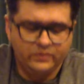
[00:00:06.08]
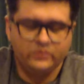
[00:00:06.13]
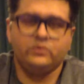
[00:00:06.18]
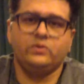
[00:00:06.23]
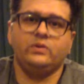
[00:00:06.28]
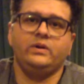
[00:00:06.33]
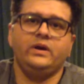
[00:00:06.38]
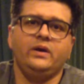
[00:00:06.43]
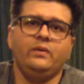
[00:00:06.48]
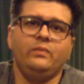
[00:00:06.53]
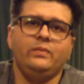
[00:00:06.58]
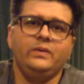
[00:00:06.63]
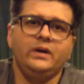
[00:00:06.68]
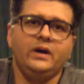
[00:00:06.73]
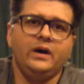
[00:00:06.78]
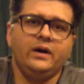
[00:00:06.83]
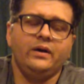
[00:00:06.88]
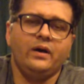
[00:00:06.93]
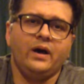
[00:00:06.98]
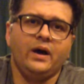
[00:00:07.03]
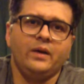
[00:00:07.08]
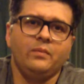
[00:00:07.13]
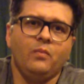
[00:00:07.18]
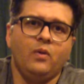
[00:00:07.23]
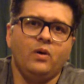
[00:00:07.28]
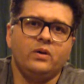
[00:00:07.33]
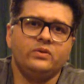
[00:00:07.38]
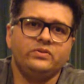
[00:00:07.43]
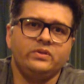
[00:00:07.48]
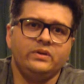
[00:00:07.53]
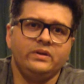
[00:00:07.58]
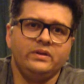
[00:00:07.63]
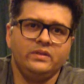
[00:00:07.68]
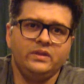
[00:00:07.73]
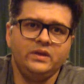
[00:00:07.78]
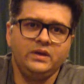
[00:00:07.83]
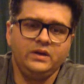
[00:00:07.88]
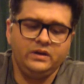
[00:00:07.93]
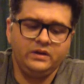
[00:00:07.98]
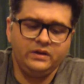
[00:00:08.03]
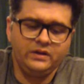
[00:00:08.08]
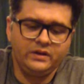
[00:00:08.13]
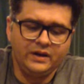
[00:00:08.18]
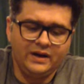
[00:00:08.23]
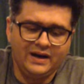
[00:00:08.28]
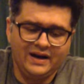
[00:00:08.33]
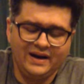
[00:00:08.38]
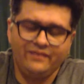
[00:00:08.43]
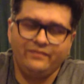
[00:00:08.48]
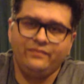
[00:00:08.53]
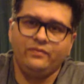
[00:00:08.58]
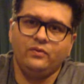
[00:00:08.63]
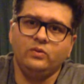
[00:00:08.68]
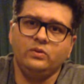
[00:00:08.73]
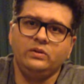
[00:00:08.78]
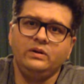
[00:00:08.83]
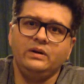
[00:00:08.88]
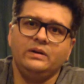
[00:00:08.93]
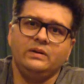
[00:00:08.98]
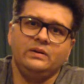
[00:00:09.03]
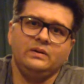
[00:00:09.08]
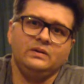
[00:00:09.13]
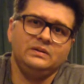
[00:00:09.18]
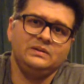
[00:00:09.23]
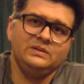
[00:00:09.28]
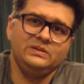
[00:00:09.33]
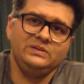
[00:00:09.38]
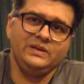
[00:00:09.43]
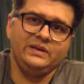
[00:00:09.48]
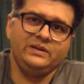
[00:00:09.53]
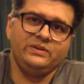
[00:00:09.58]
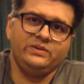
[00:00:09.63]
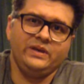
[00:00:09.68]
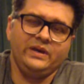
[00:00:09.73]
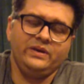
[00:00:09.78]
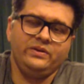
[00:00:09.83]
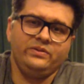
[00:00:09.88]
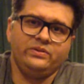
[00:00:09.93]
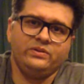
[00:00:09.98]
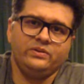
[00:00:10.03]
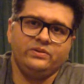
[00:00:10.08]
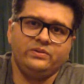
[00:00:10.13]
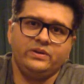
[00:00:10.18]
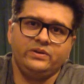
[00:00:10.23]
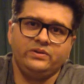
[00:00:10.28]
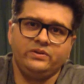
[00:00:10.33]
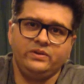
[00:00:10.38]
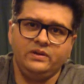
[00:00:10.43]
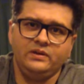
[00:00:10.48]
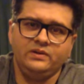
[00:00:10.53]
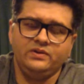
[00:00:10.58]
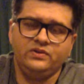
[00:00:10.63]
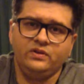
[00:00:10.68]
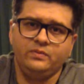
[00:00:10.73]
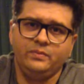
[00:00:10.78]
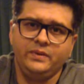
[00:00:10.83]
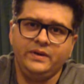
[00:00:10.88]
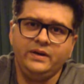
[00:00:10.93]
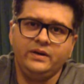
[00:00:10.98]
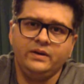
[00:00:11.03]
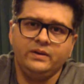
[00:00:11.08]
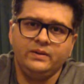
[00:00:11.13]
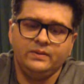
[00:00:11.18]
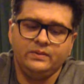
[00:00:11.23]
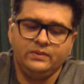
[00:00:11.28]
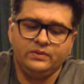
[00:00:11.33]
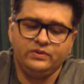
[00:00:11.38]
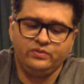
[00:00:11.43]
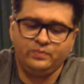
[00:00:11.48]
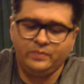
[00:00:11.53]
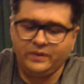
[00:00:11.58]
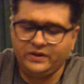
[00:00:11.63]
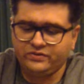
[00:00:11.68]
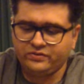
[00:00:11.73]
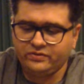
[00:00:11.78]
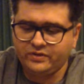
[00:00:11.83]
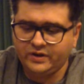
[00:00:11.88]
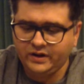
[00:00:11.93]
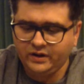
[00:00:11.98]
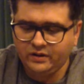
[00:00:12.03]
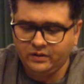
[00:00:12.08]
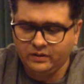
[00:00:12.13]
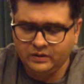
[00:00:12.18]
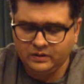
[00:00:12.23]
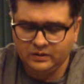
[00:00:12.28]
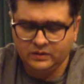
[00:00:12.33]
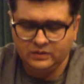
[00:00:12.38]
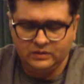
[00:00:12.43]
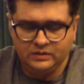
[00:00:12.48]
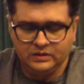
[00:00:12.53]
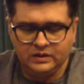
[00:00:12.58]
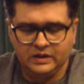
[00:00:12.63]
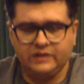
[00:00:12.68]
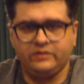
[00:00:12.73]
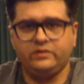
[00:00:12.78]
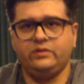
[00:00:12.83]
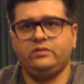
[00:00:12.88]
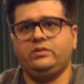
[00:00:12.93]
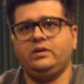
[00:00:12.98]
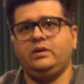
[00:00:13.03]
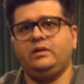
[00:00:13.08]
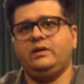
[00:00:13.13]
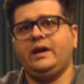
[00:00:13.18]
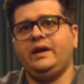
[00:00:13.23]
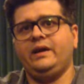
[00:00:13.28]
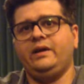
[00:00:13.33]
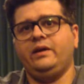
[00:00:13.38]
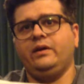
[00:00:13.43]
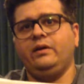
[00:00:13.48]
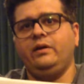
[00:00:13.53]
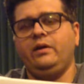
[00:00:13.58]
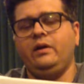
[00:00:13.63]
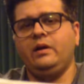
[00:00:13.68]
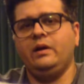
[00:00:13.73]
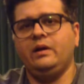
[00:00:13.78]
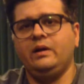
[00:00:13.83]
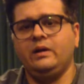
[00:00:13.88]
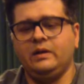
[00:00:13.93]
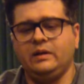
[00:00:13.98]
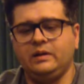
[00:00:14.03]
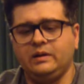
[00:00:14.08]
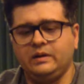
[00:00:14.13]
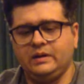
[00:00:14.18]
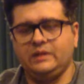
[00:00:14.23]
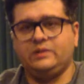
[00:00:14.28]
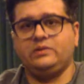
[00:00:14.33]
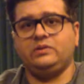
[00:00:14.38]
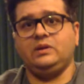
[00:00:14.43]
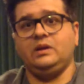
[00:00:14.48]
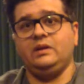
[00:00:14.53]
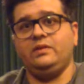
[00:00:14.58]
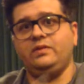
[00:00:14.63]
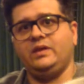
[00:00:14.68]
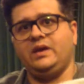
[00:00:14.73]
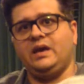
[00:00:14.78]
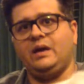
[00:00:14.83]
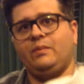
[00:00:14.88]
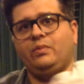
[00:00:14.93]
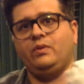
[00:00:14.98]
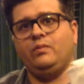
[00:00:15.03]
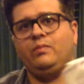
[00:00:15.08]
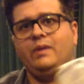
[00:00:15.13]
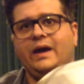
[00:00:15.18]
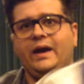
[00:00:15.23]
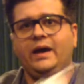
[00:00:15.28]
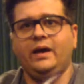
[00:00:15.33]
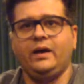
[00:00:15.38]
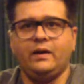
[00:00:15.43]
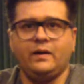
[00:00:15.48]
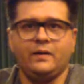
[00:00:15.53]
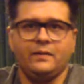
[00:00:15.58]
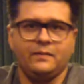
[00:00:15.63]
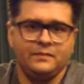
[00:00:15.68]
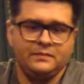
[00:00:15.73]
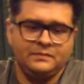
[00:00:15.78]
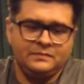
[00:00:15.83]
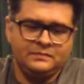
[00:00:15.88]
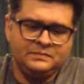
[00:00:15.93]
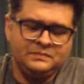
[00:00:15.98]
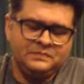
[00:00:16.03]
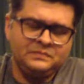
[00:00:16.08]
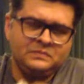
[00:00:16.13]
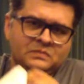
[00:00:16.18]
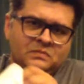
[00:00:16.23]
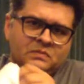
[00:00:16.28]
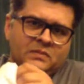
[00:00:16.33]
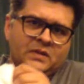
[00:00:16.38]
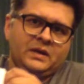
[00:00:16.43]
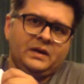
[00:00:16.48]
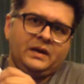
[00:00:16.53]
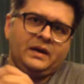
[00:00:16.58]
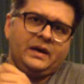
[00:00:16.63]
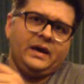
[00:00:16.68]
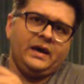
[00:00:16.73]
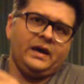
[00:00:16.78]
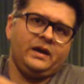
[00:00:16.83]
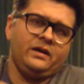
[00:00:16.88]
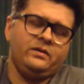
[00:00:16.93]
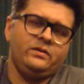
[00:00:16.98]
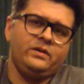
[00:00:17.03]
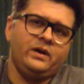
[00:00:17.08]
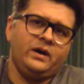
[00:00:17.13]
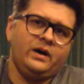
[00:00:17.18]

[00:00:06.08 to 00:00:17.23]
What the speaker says: Today we are unboxing the iPhone 6s 16GB Space Gray. As you see right here, it's still in the Apple bag, and